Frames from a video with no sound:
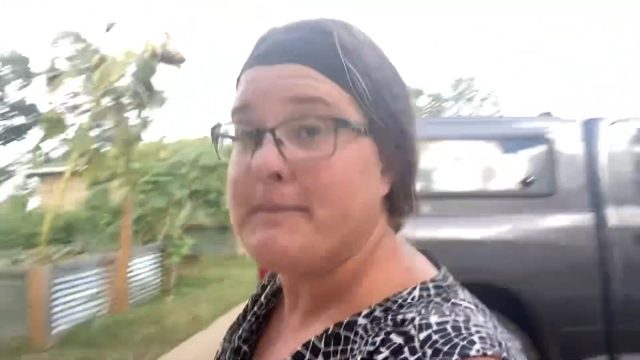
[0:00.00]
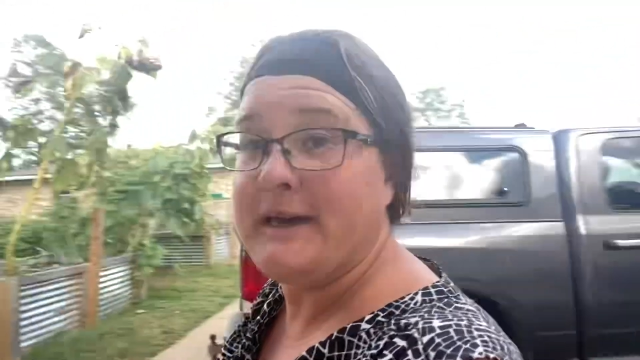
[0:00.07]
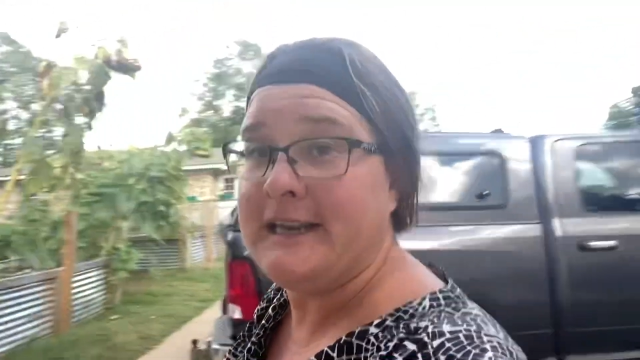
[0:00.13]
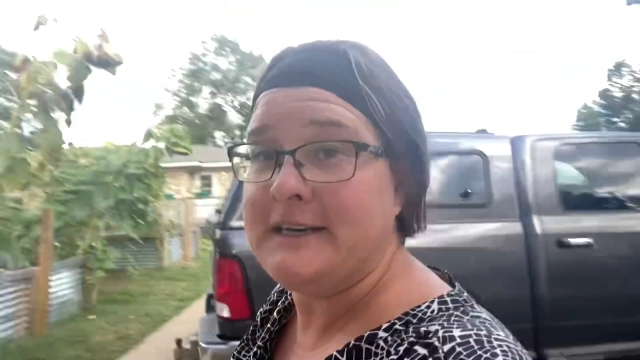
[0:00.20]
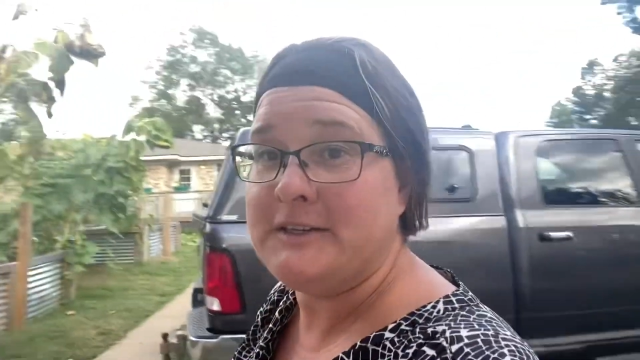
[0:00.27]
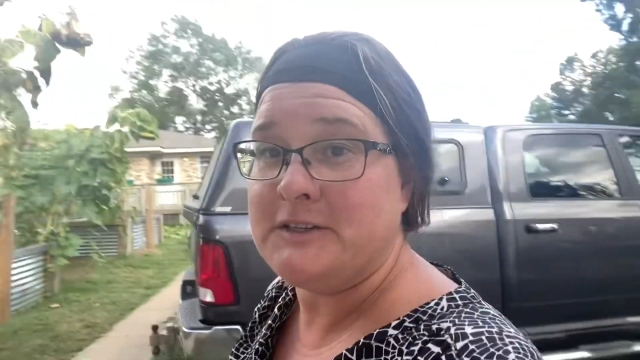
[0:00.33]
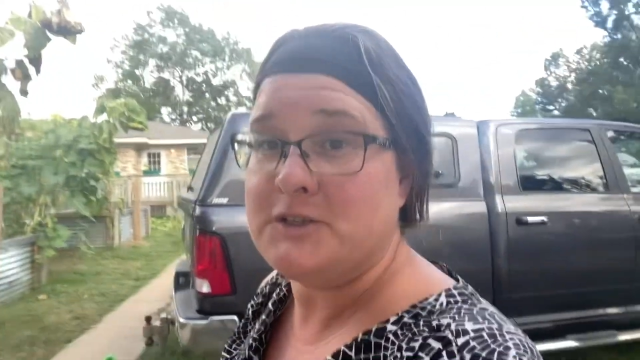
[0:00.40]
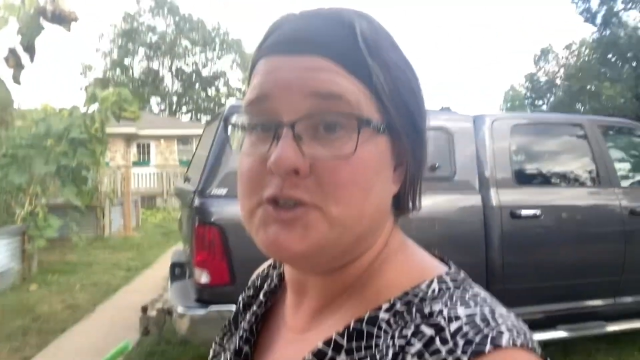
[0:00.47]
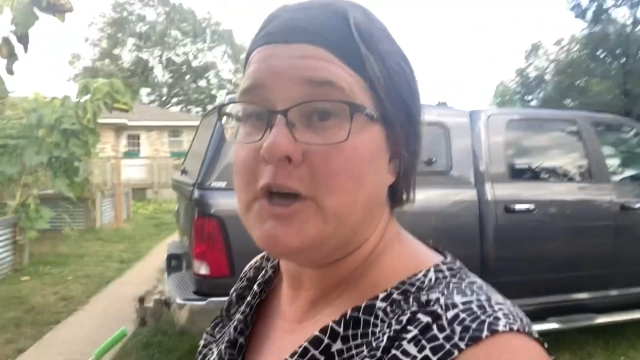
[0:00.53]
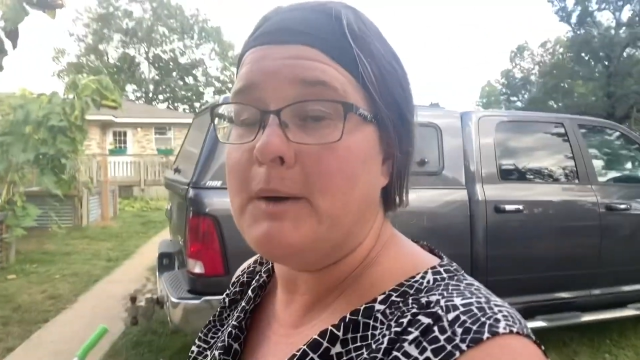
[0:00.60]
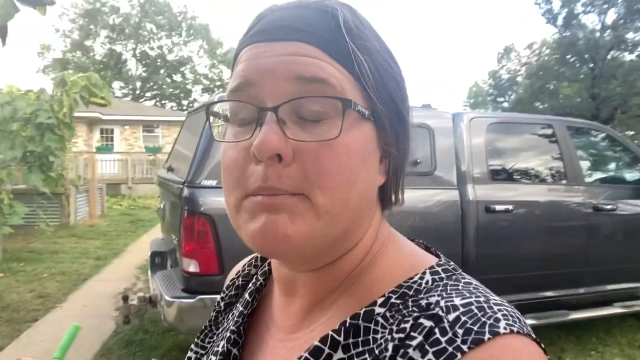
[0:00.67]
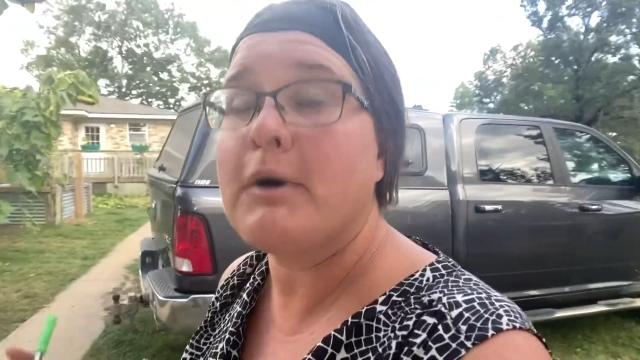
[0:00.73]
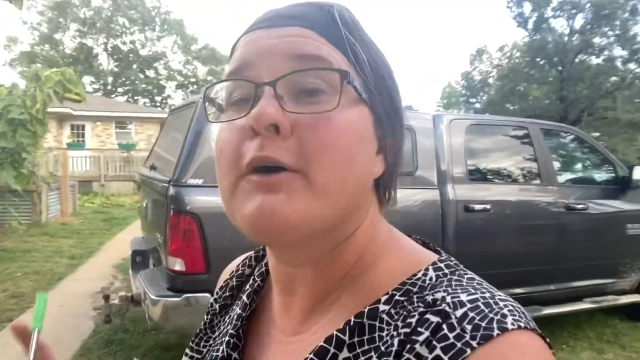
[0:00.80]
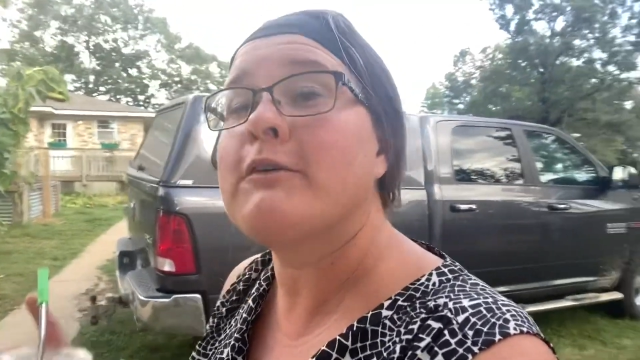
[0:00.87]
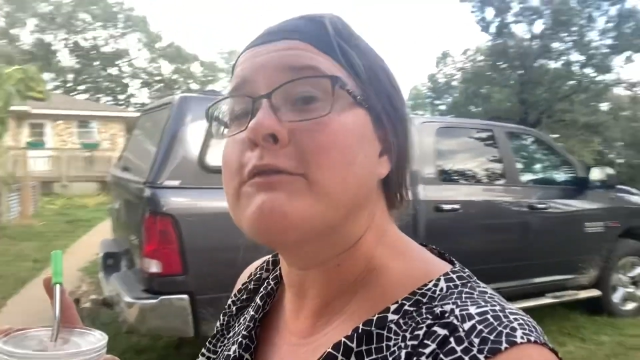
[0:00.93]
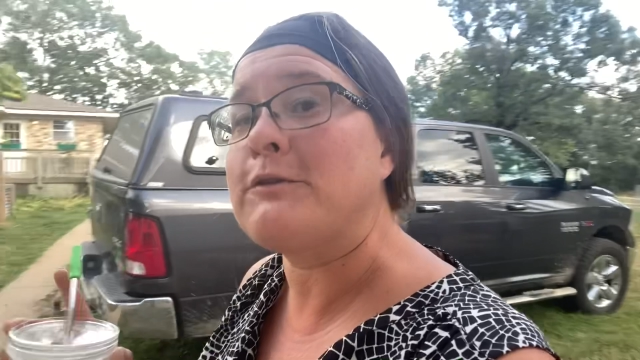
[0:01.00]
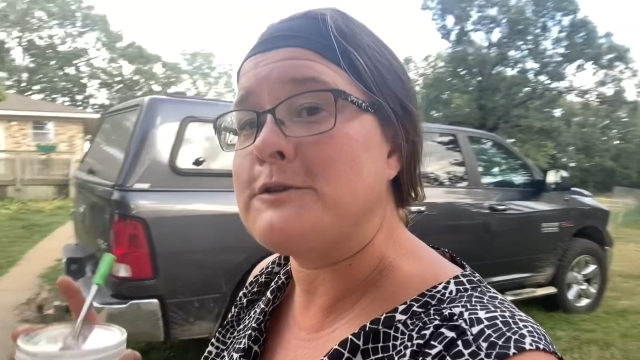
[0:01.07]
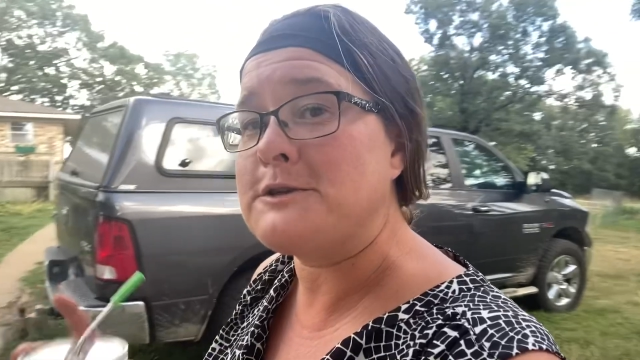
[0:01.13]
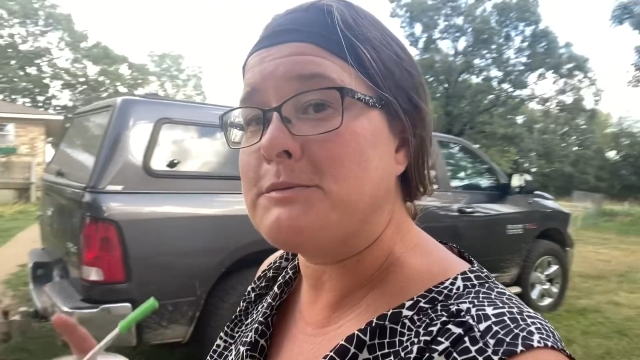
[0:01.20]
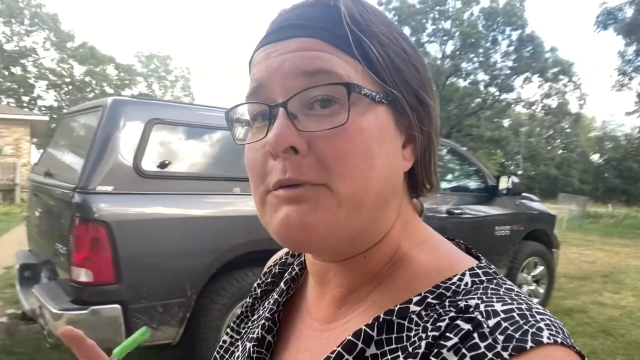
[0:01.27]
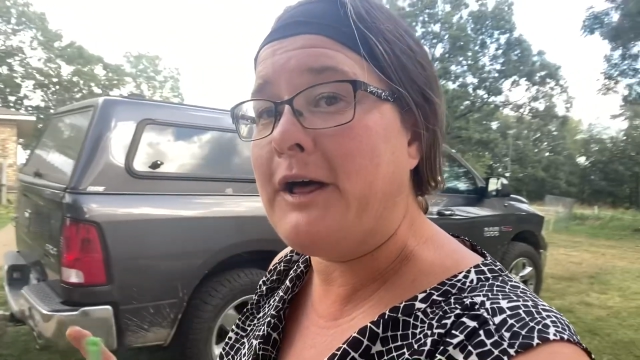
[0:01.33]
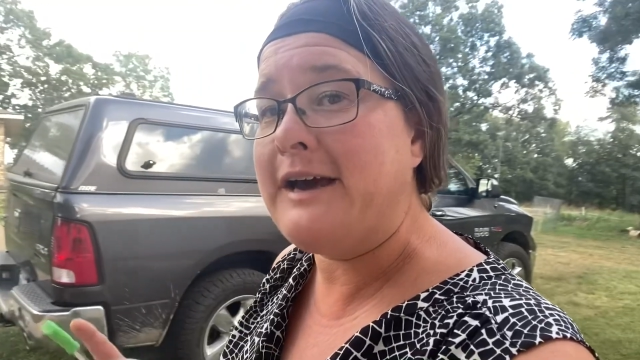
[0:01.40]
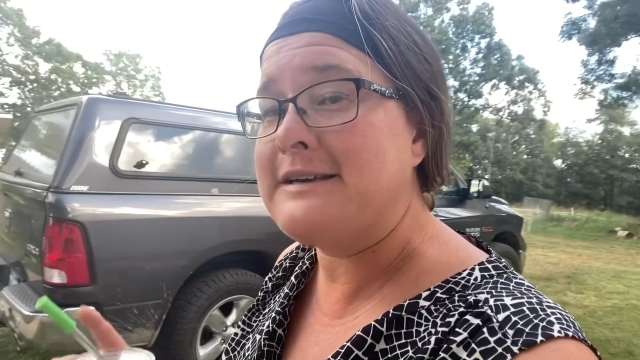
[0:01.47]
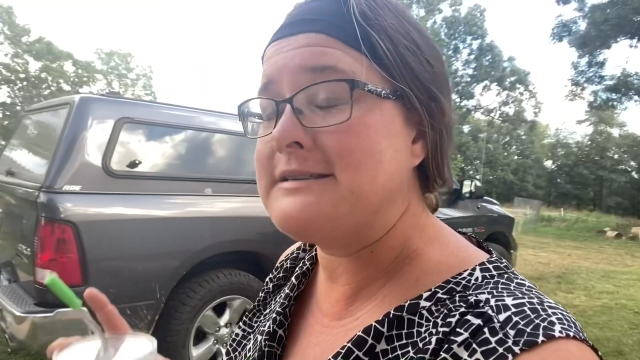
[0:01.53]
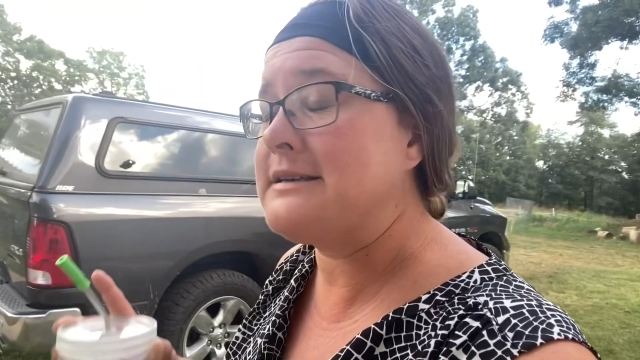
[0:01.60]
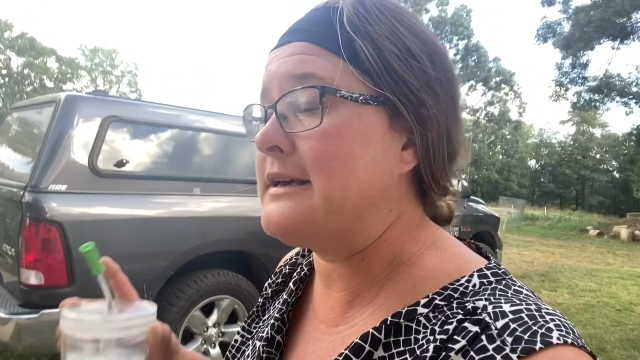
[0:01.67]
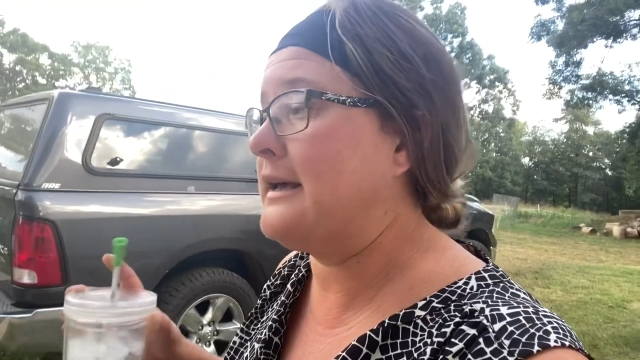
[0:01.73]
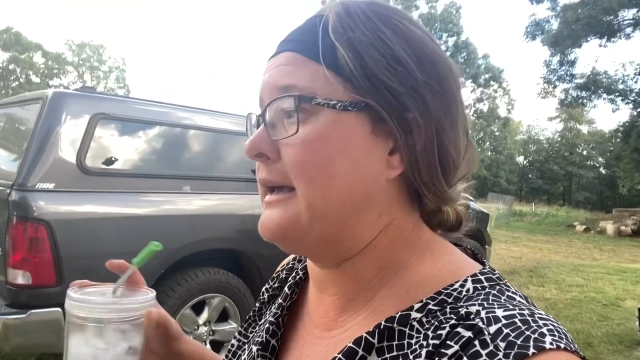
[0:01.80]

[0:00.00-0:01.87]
headed to the shop for supplies,